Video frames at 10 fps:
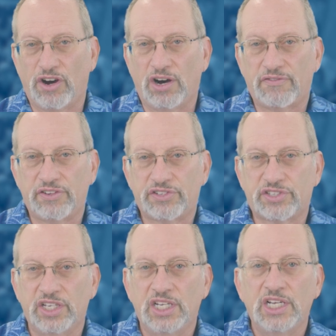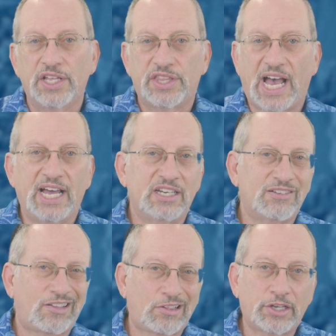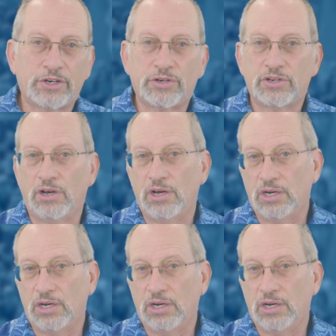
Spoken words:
Office that cleared